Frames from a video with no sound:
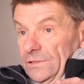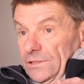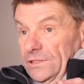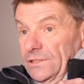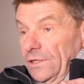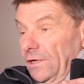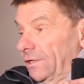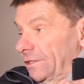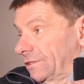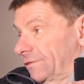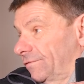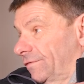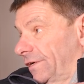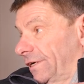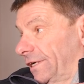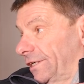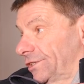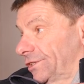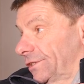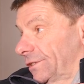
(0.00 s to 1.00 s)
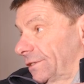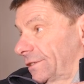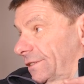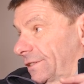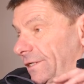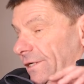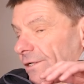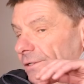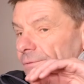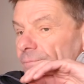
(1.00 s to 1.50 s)
start to finish.
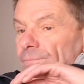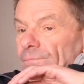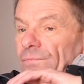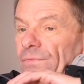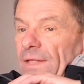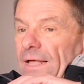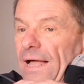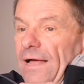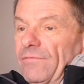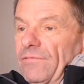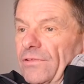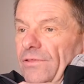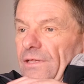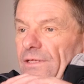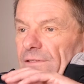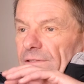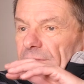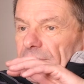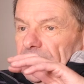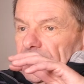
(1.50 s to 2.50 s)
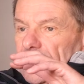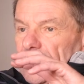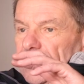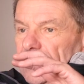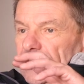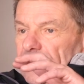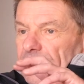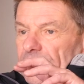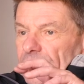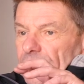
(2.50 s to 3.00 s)
So everything that
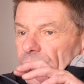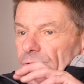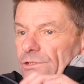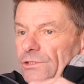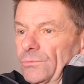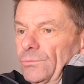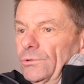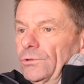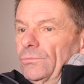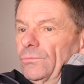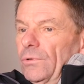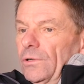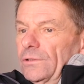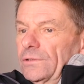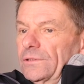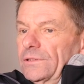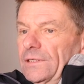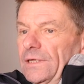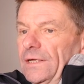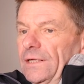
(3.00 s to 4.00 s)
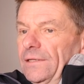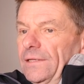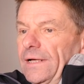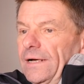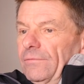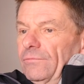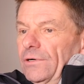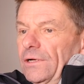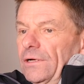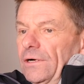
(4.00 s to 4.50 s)
a user would want in
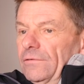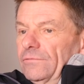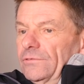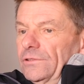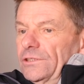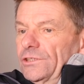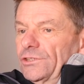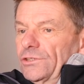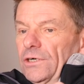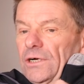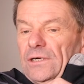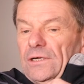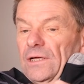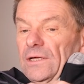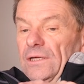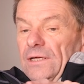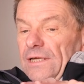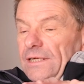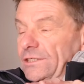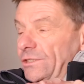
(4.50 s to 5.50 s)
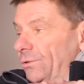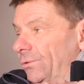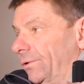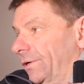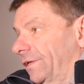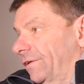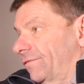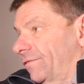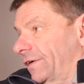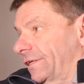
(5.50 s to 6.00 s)
that recovery truck is
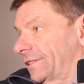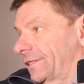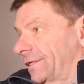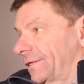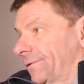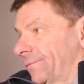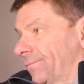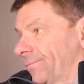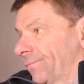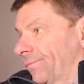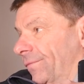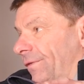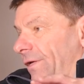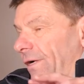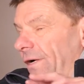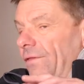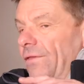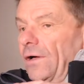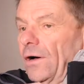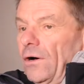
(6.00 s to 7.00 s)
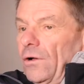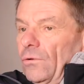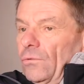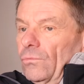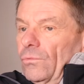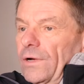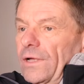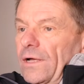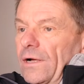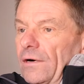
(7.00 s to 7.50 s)
already fitted. And the
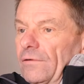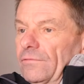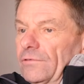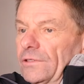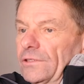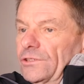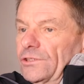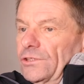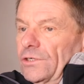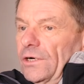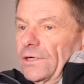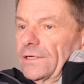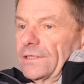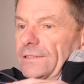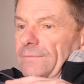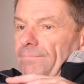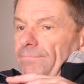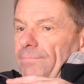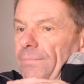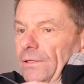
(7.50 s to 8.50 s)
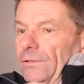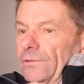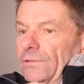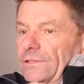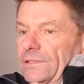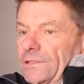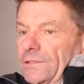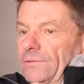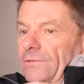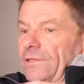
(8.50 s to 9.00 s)
whole recovery truck is
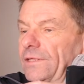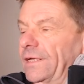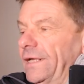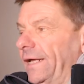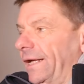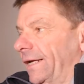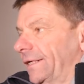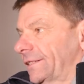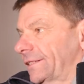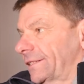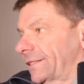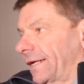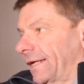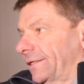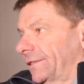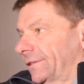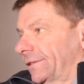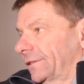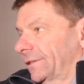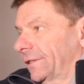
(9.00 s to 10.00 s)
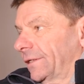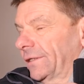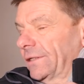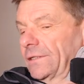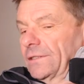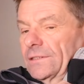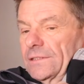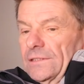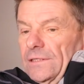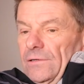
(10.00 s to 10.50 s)
built to the ENstandard.
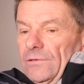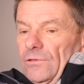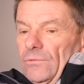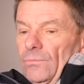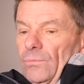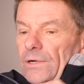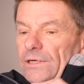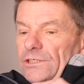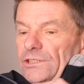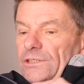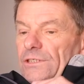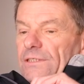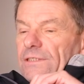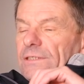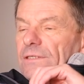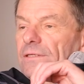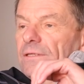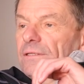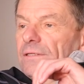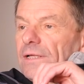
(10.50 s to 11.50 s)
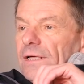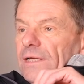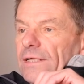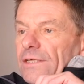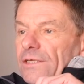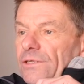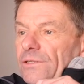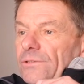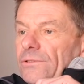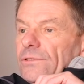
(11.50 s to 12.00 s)
So the winches that they
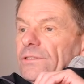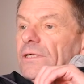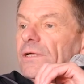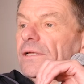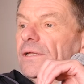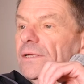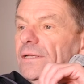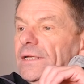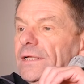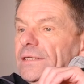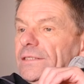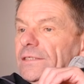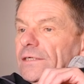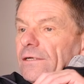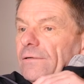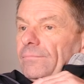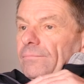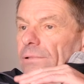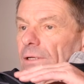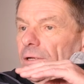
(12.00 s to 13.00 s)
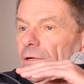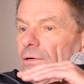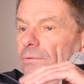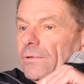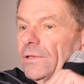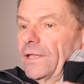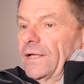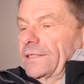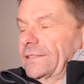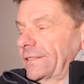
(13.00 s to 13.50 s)
use need to comply
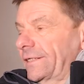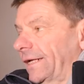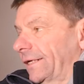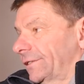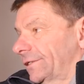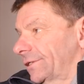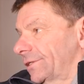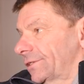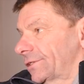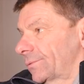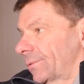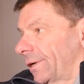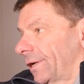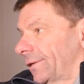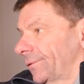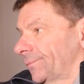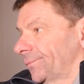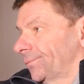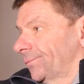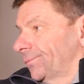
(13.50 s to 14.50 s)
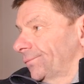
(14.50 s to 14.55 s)
with that standard as well.